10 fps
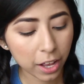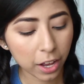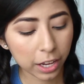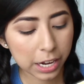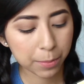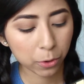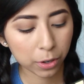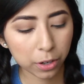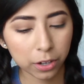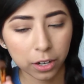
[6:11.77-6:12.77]
on a
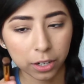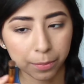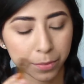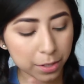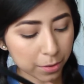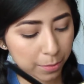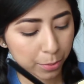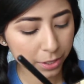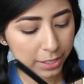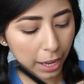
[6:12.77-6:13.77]
more
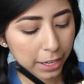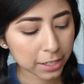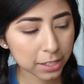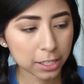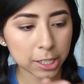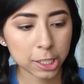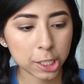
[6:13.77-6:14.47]
precise